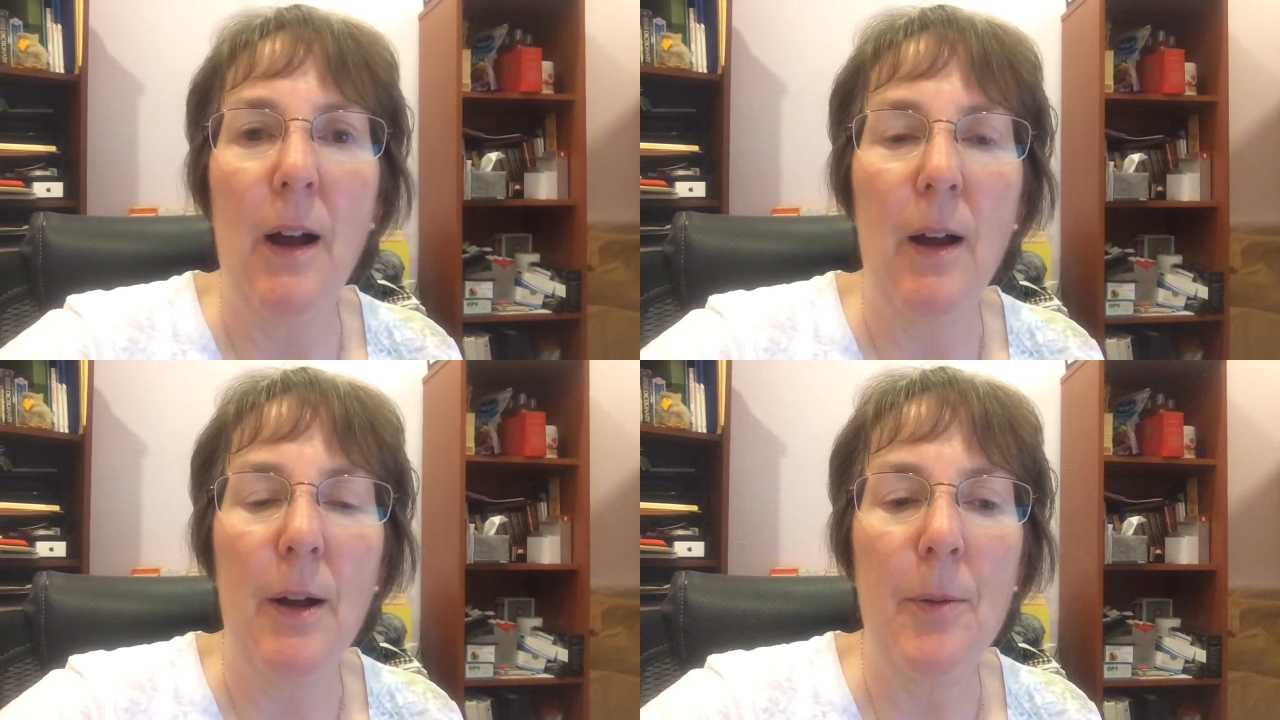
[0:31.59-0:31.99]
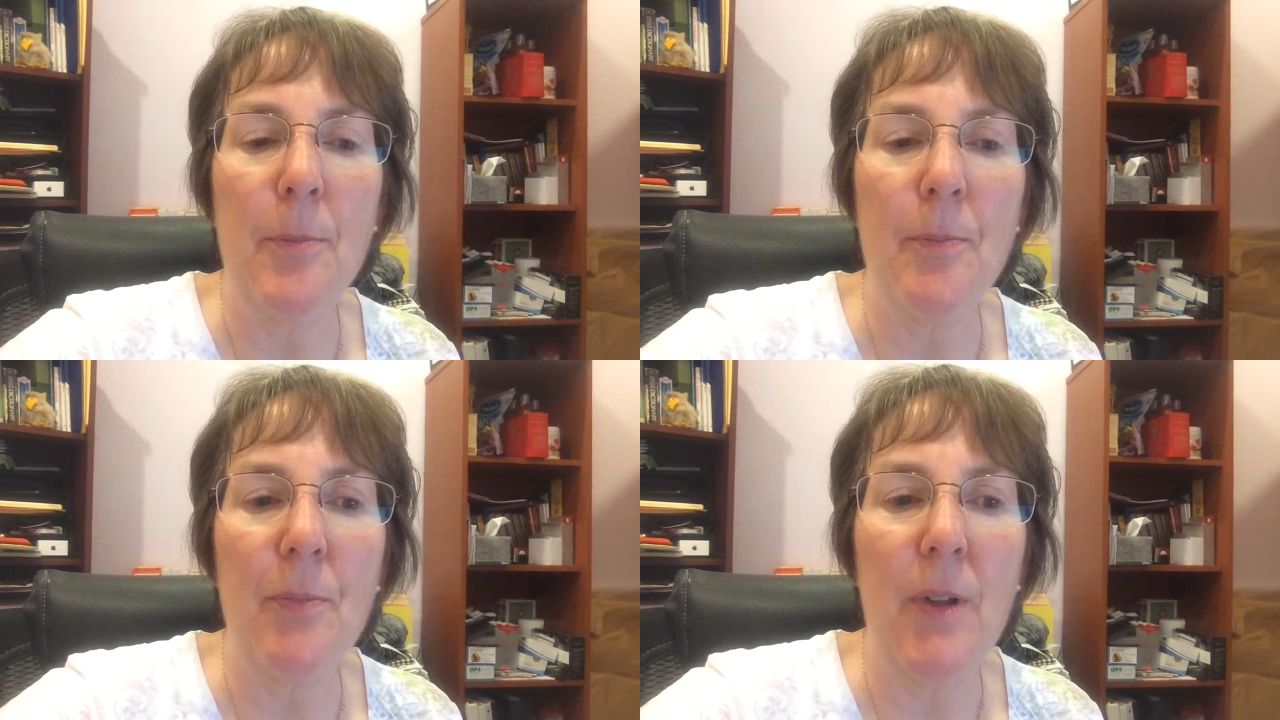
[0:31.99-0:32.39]

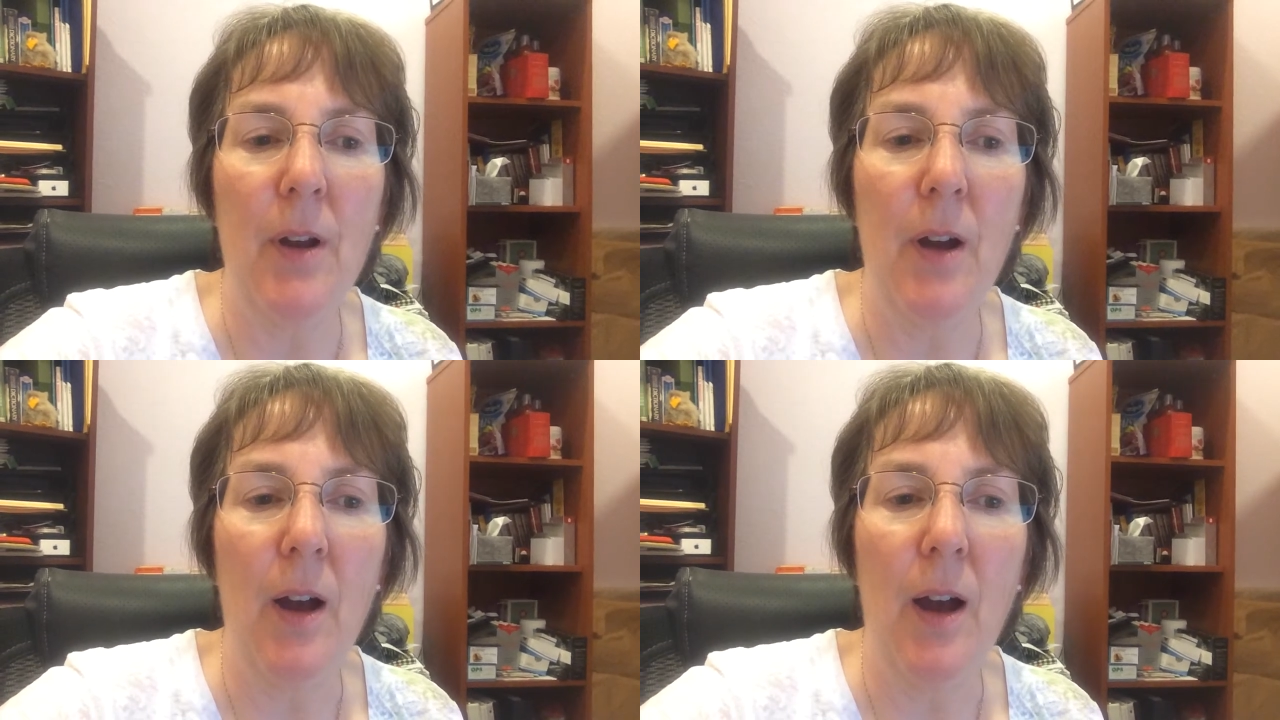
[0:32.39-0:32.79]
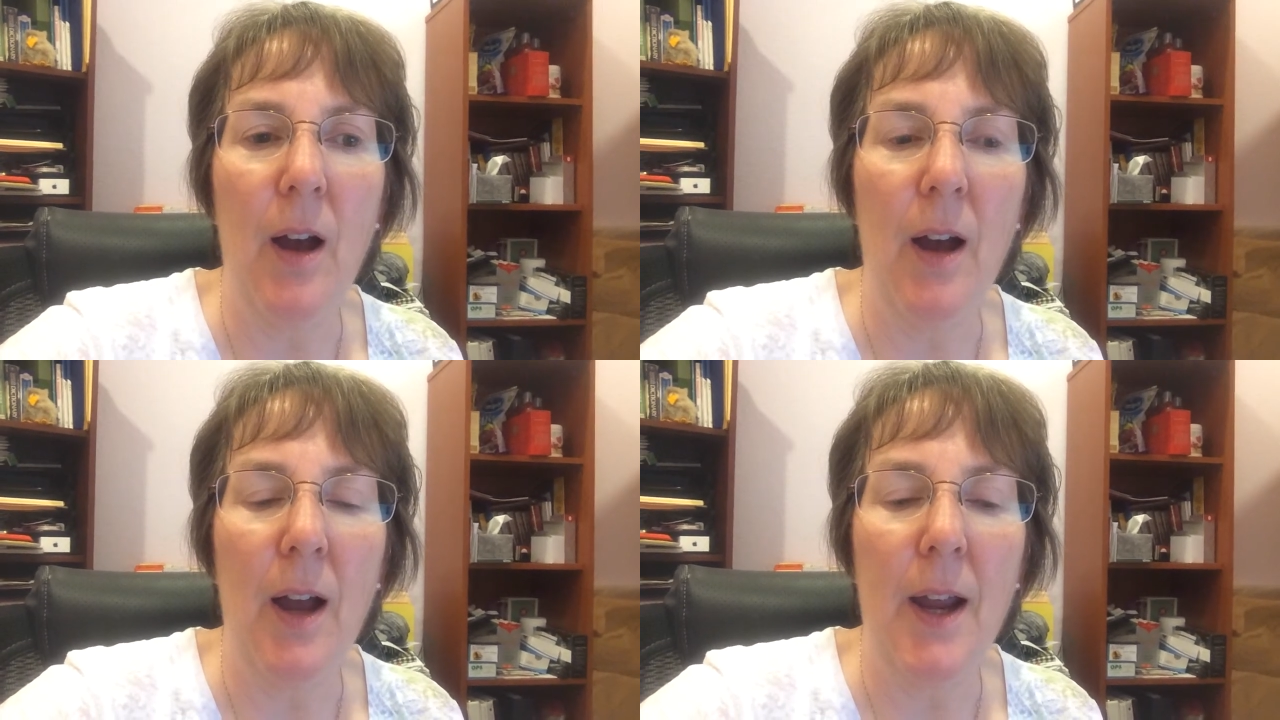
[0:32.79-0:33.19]
Um,
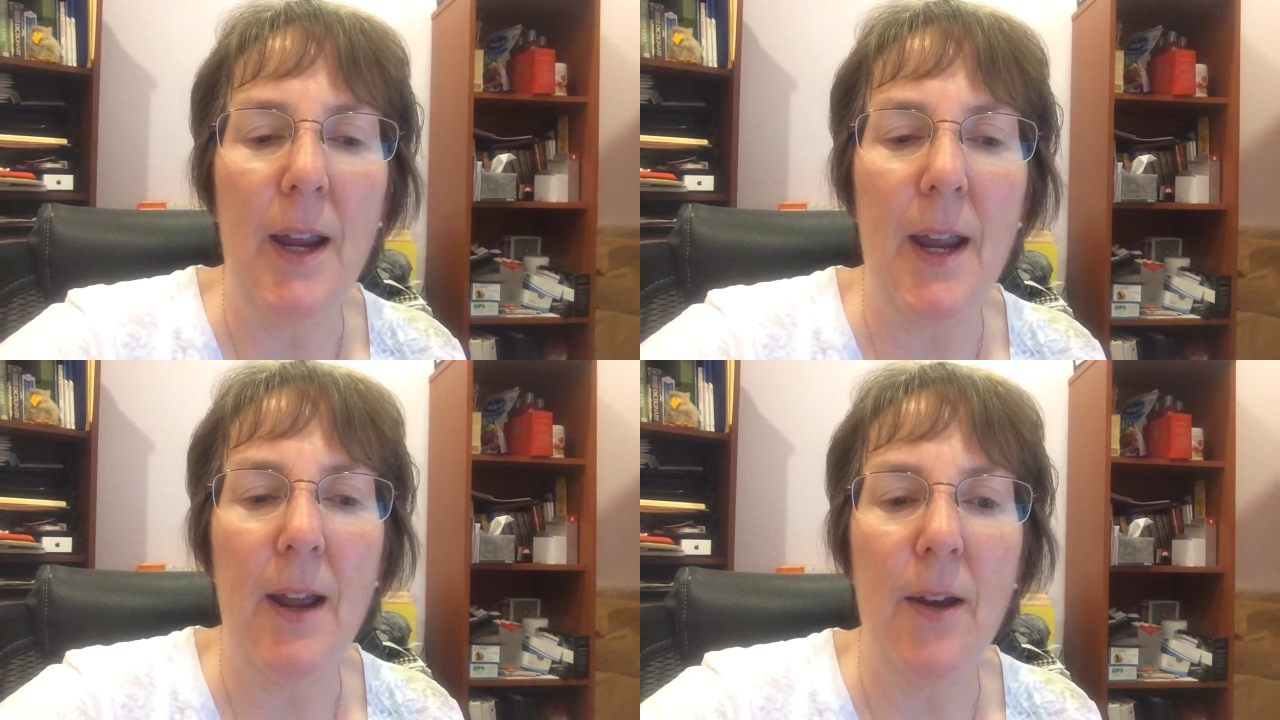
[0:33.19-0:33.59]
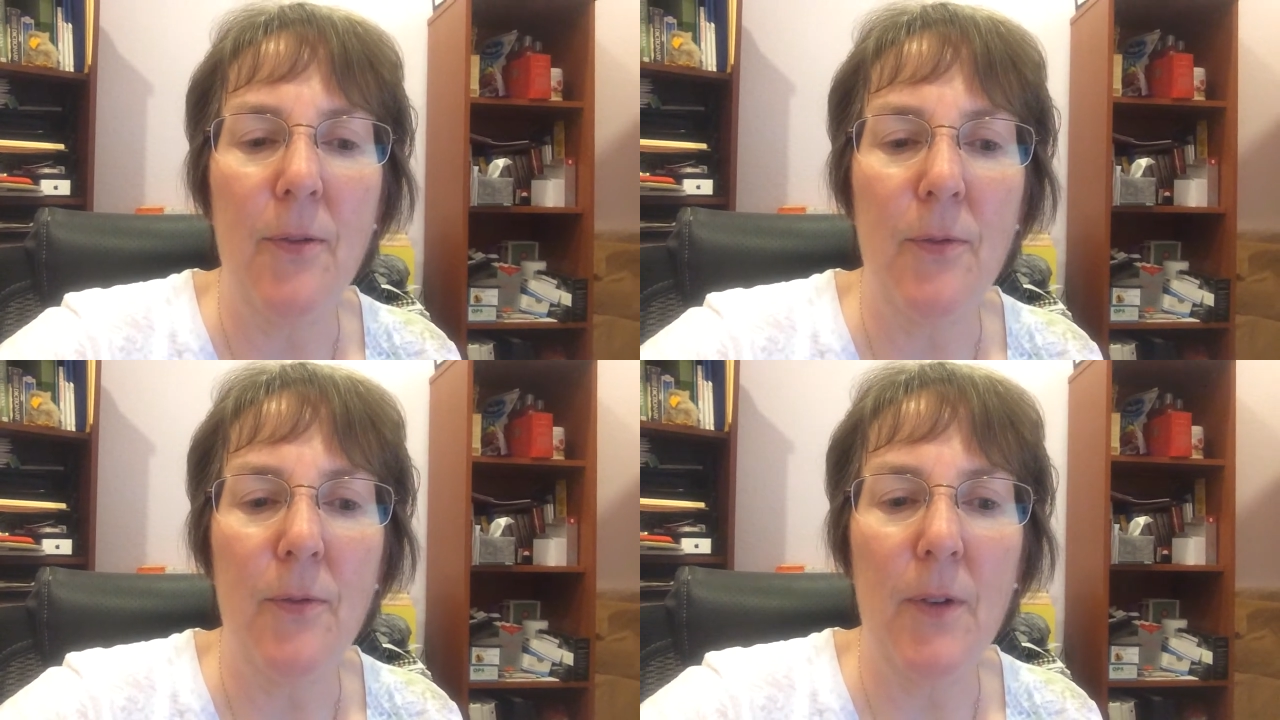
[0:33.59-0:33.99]
I
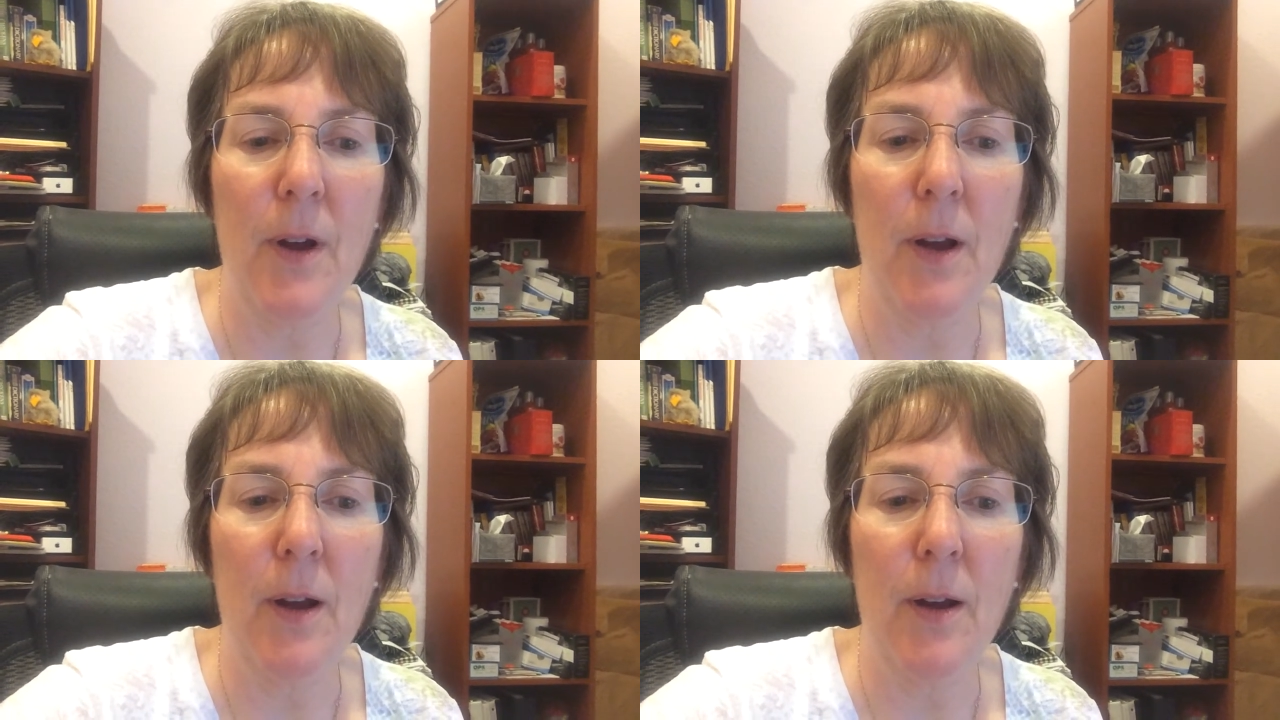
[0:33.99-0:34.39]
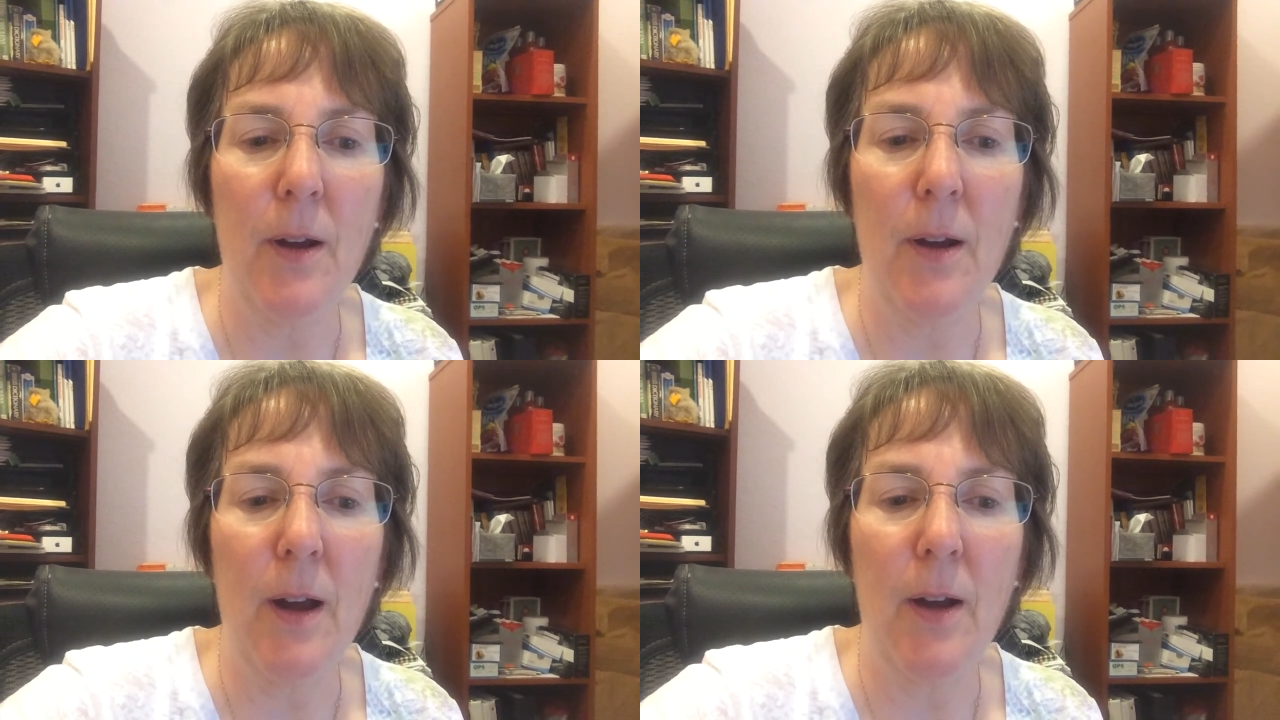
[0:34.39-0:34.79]
have uh,